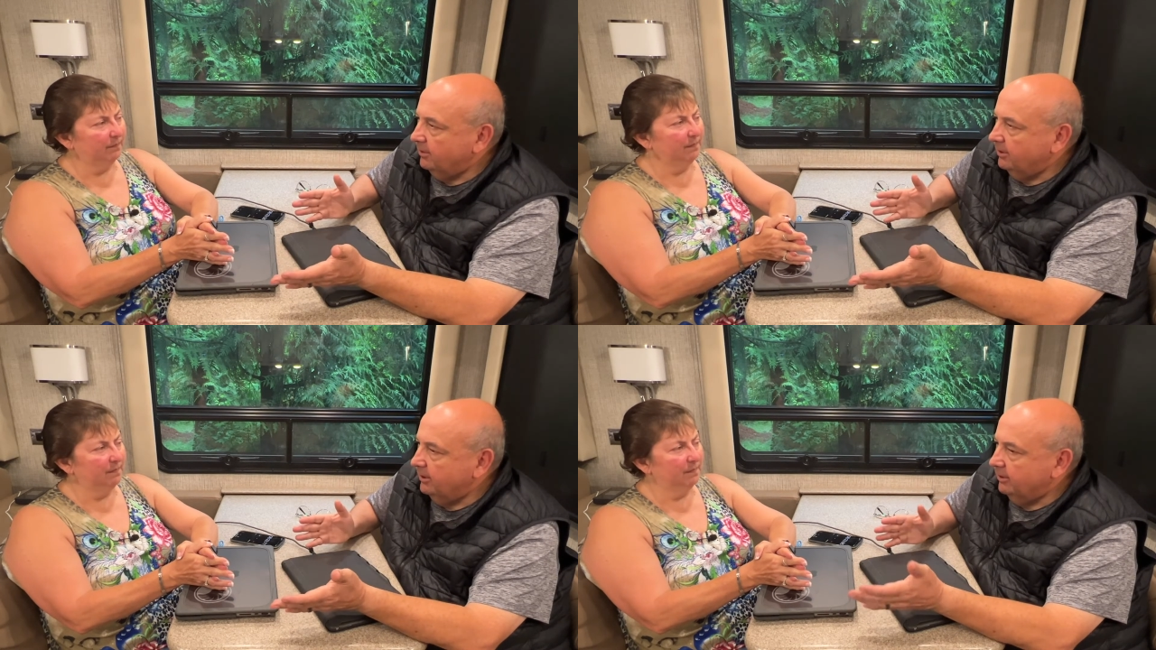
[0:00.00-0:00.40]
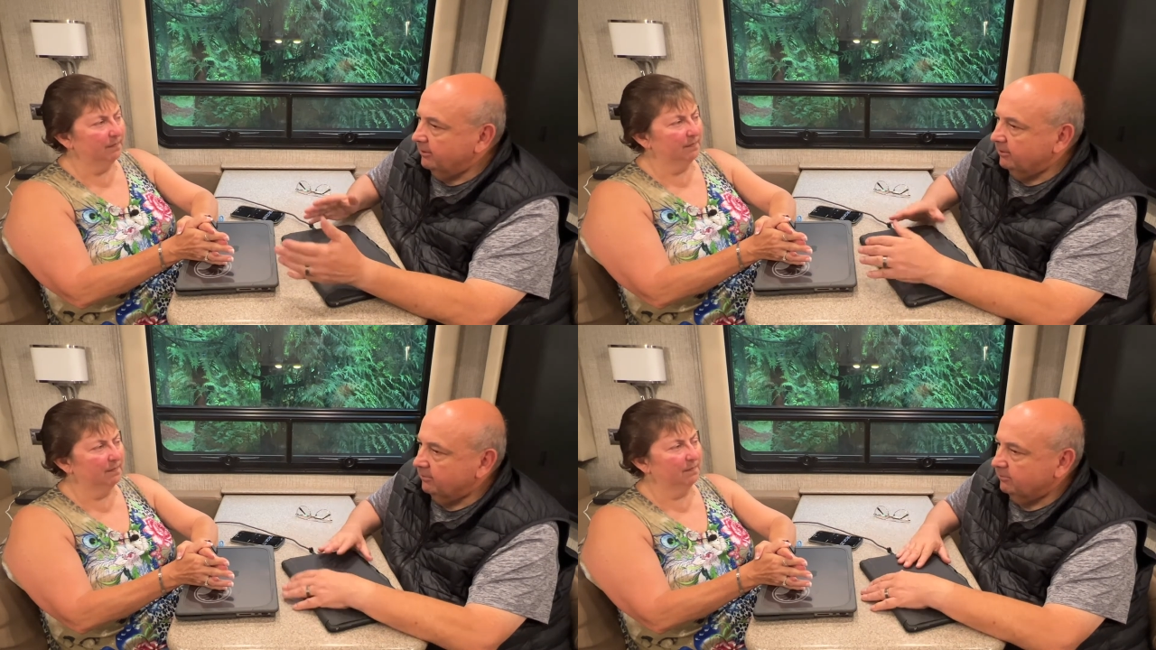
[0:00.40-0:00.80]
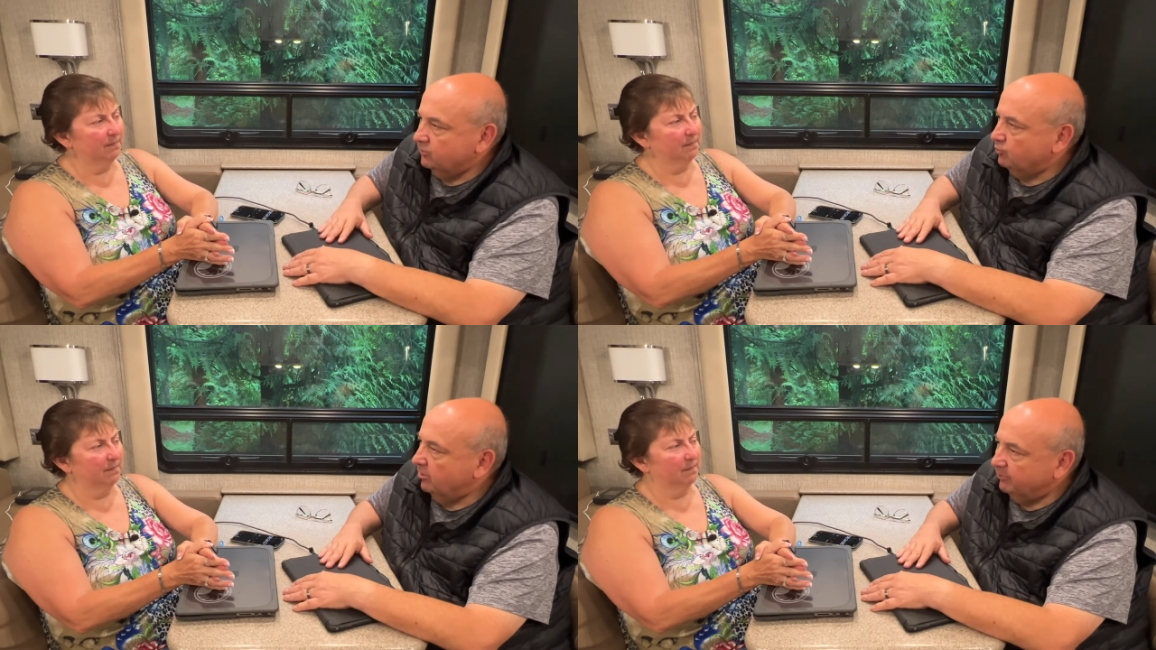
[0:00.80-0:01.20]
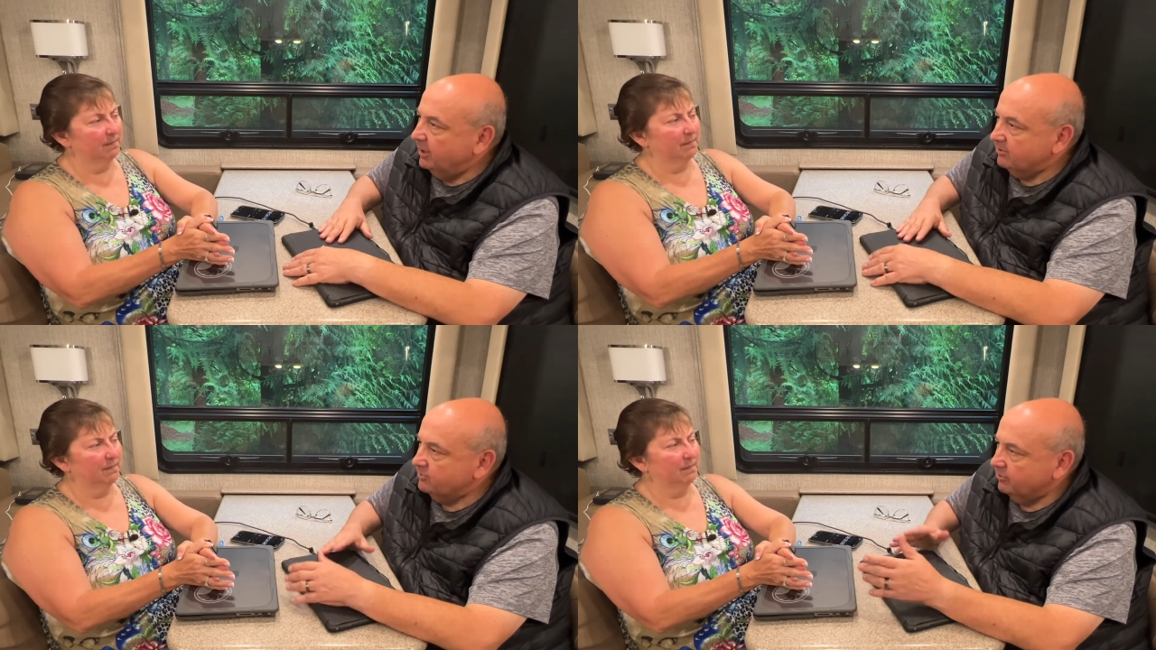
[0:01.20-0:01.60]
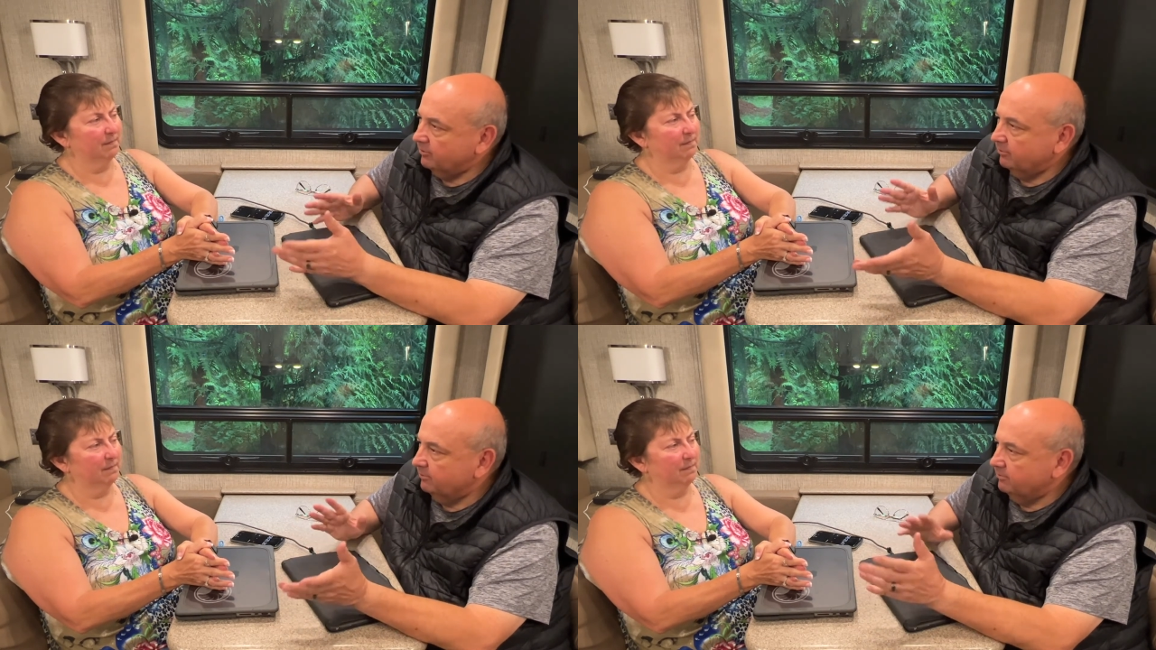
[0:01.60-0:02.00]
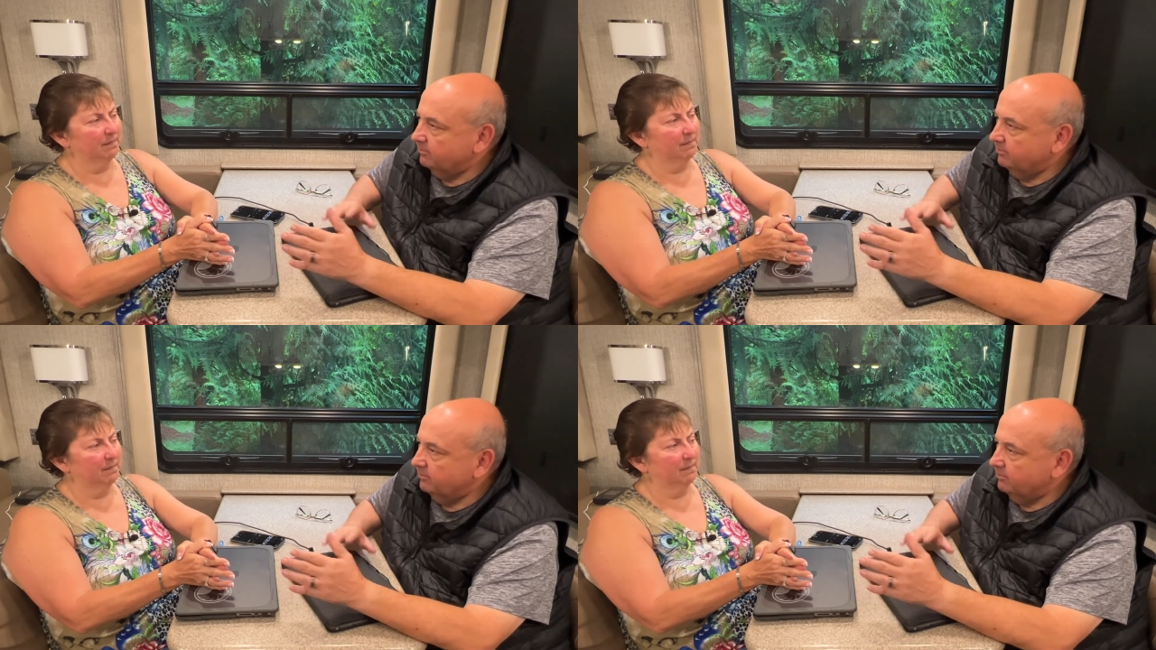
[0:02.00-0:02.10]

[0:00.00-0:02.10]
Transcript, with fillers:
Speaker 1: in 12 months or